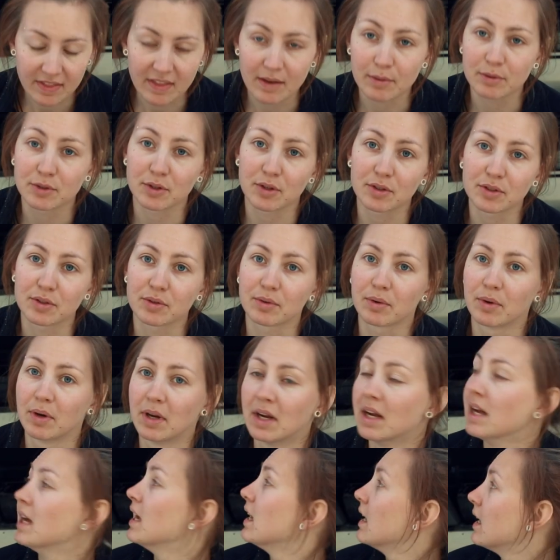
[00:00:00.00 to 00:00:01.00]
There was also
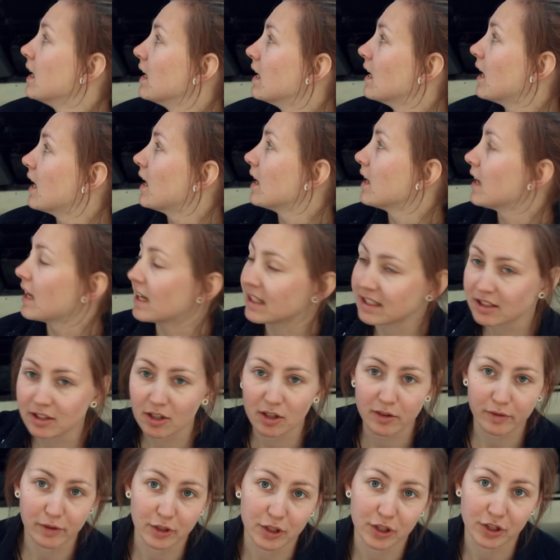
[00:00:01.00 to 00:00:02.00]
not less
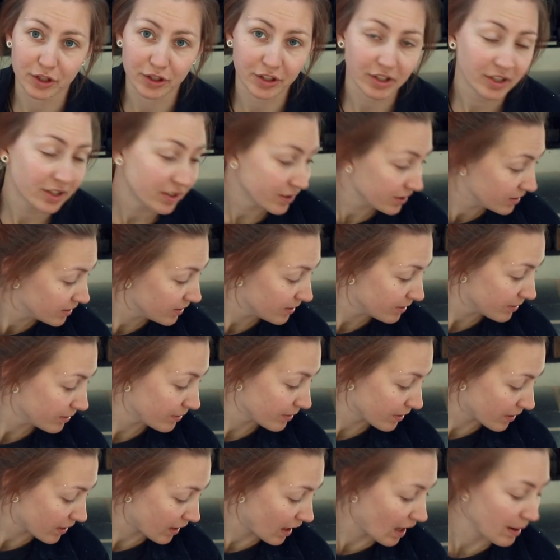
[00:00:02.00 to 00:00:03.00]
curvature.
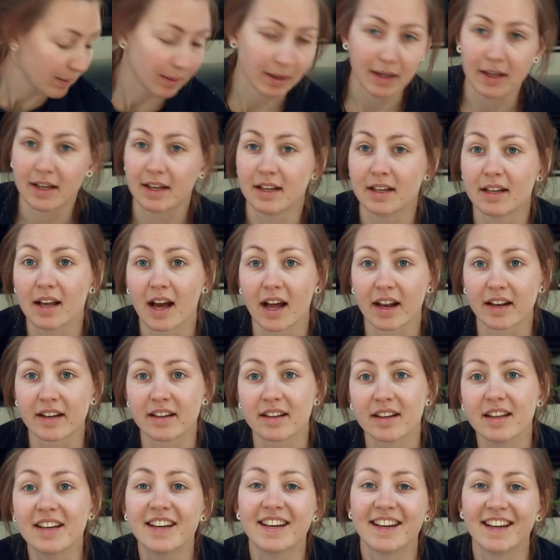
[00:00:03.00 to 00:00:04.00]
I mean,
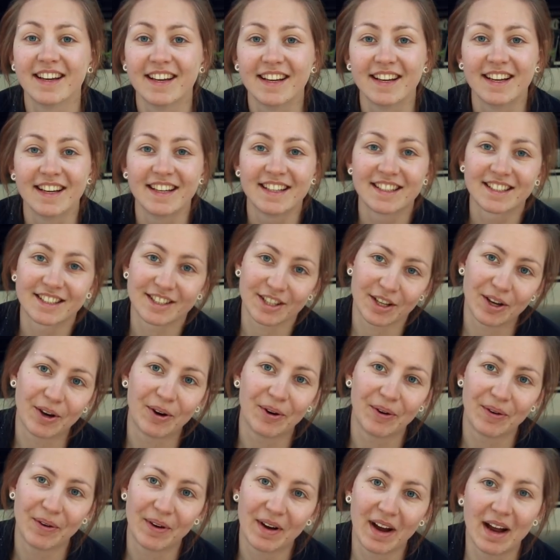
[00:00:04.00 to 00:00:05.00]
none.
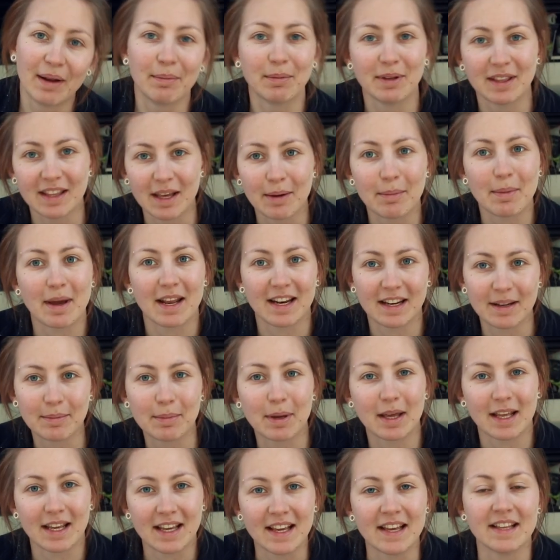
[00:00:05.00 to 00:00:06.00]
So, I mean, that made it a
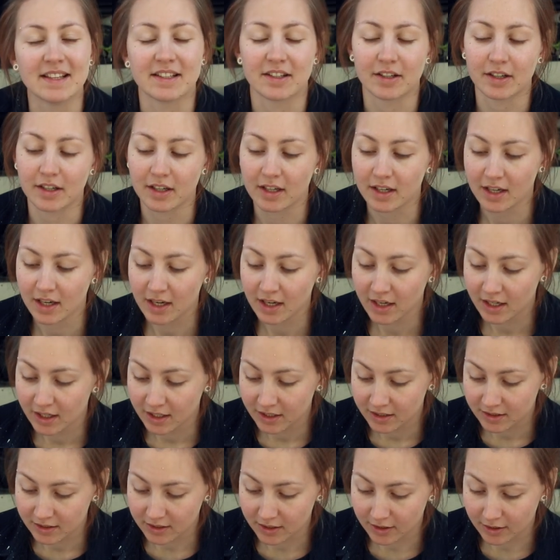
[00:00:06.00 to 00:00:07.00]
bit easier.
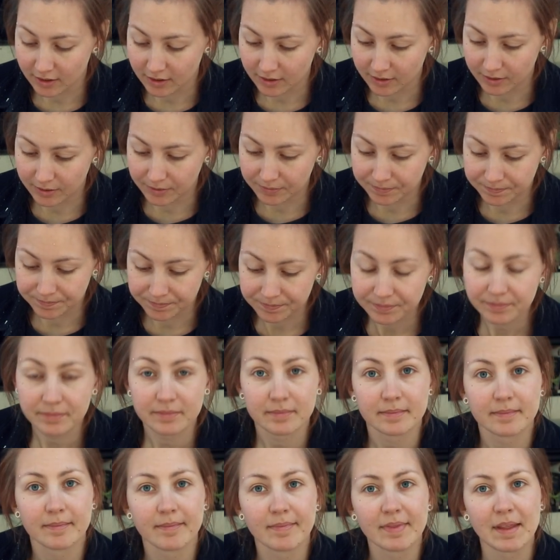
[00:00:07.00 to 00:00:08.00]
So,
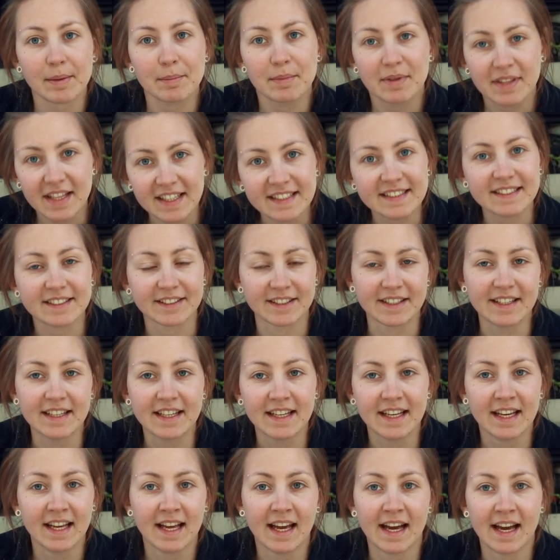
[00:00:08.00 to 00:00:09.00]
but that's good.
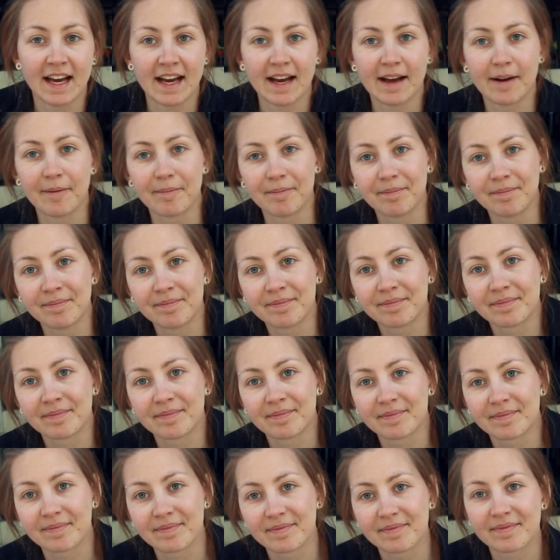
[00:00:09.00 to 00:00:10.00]

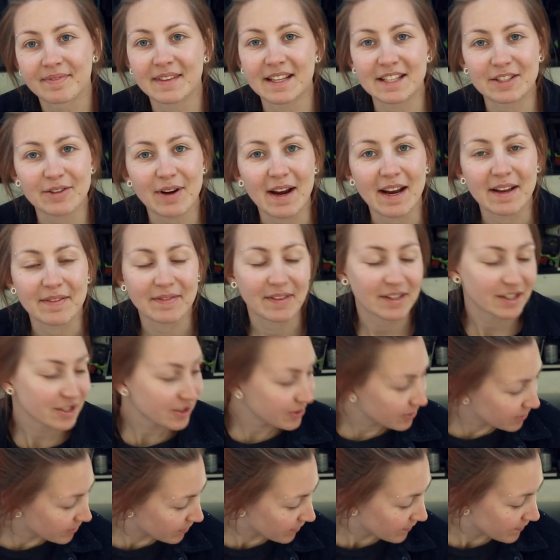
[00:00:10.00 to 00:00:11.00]
That's great. That's
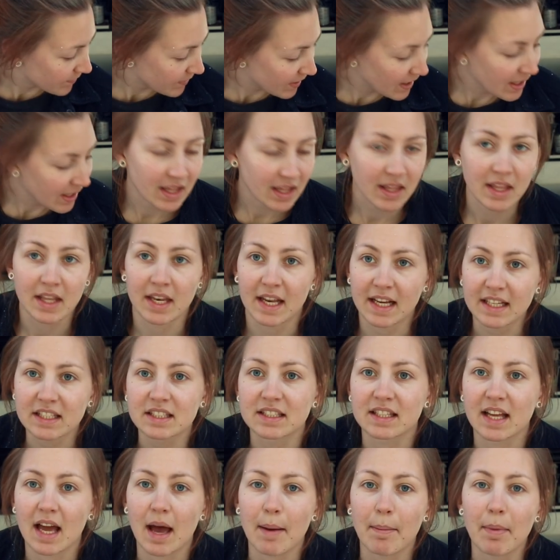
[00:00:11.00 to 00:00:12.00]
cool. The next
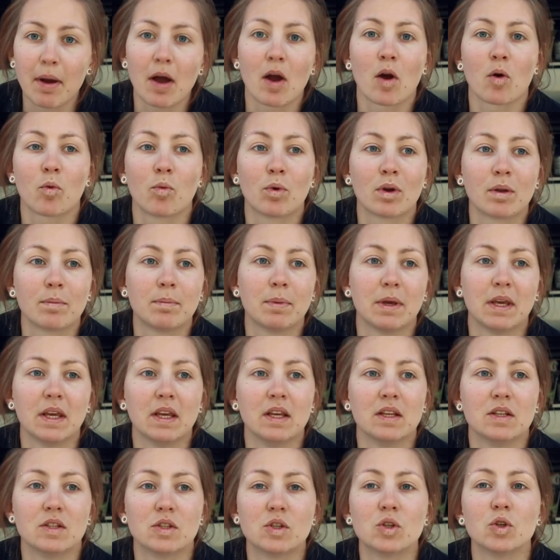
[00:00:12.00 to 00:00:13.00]
step will
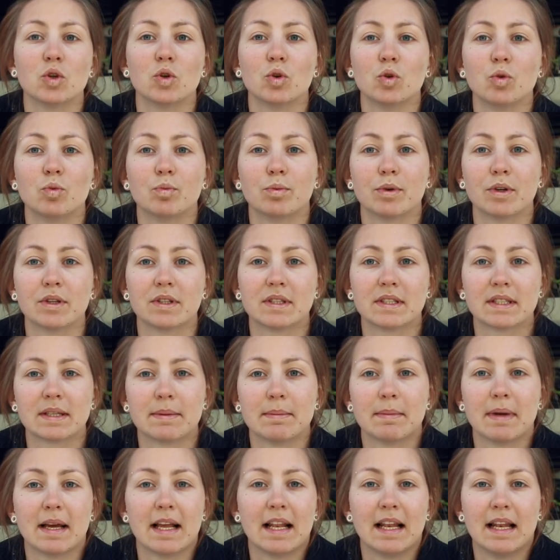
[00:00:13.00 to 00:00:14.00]
be to put
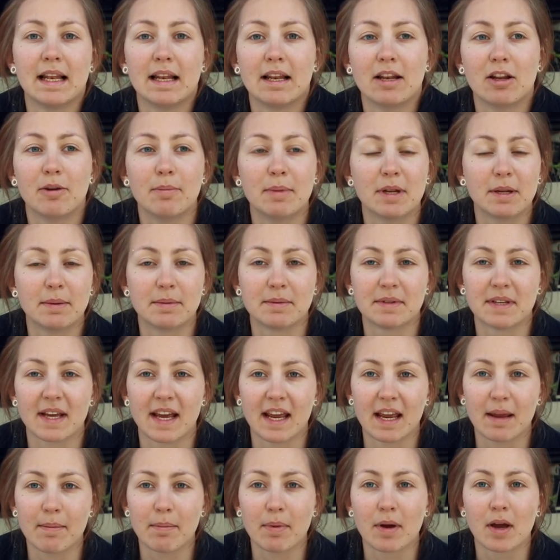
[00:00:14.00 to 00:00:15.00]
some aluminum
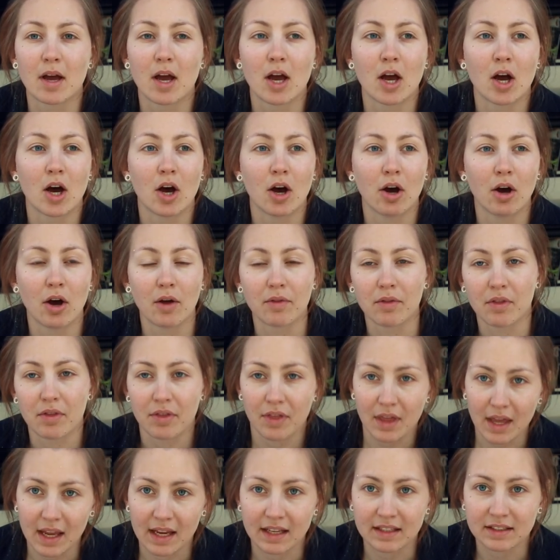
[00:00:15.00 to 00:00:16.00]
tape on
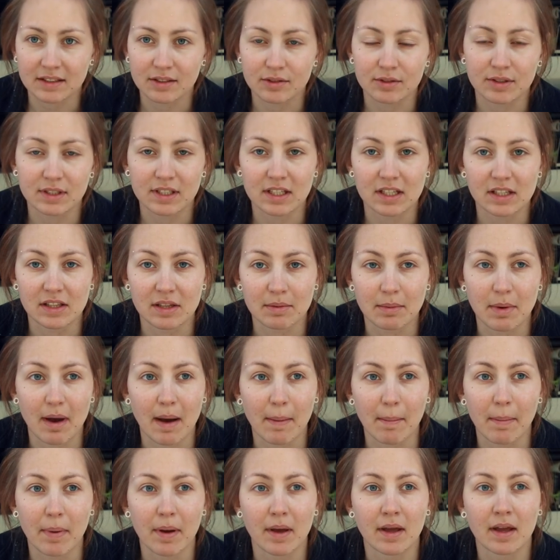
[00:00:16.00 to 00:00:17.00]
things to seal them
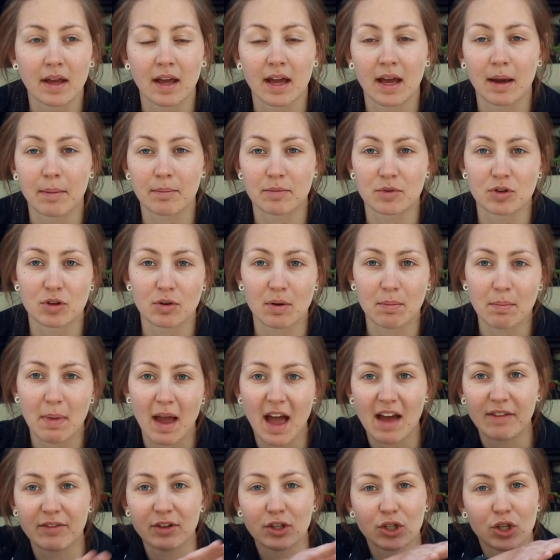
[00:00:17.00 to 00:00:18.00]
up, to
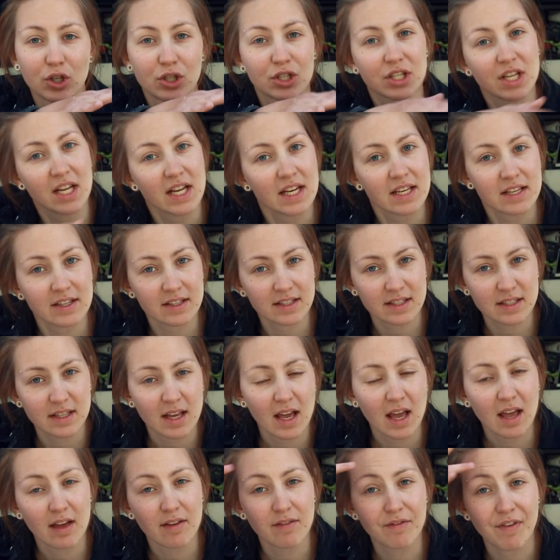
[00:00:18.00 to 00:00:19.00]
have a continuous
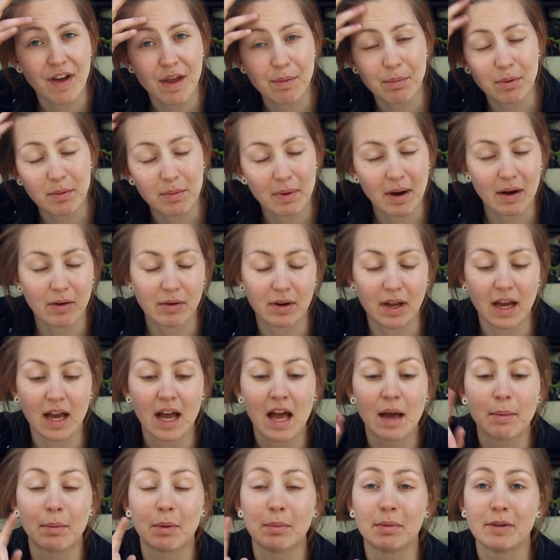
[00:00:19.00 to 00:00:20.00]
vapor barrier.
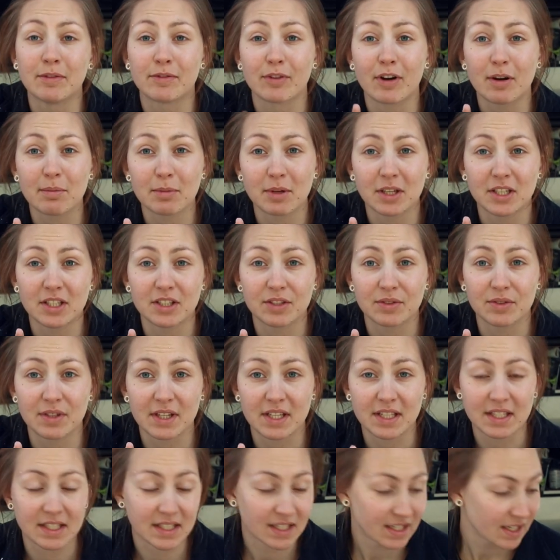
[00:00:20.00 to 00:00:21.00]
But before I'm gonna do
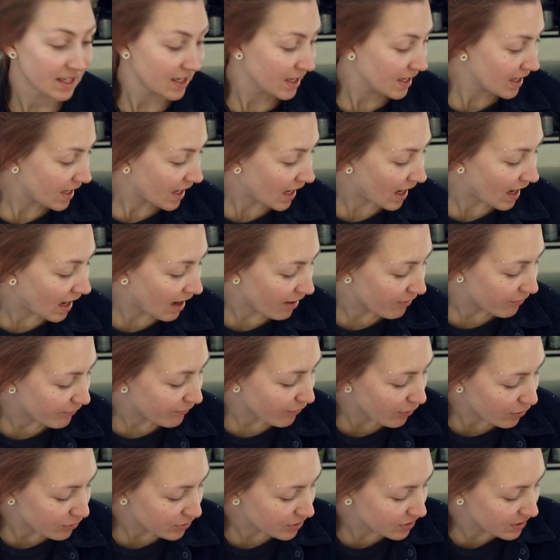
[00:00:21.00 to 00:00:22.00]
this, I
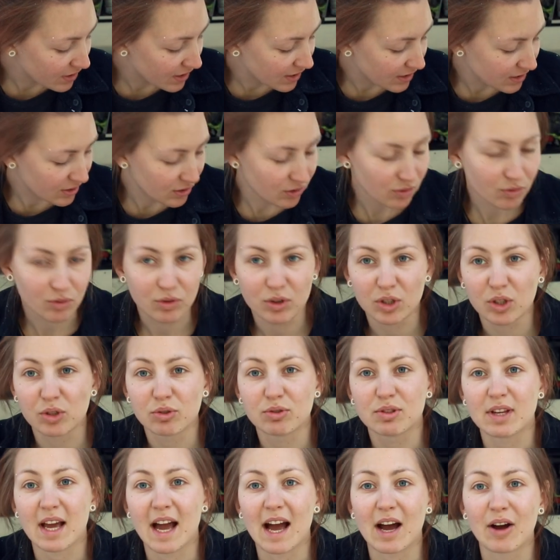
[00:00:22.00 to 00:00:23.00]
first need to
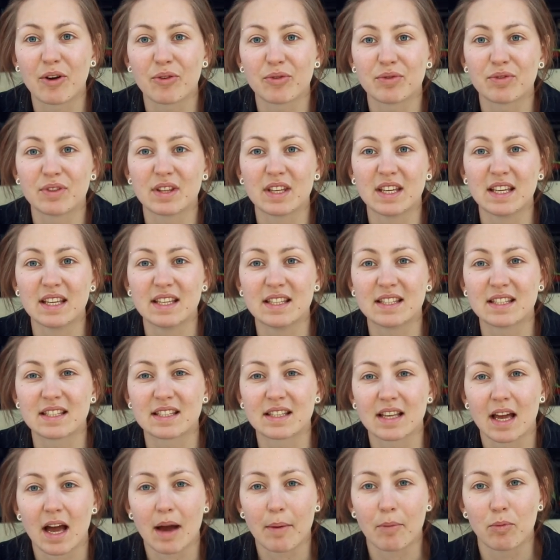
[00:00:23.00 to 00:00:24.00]
glue down
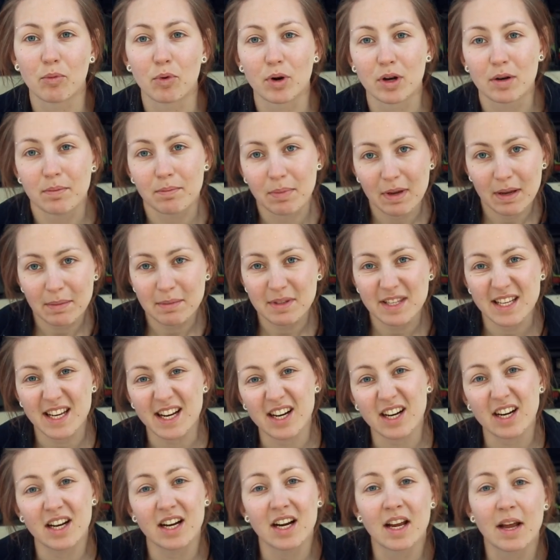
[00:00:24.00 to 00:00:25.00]
these wooden beams here.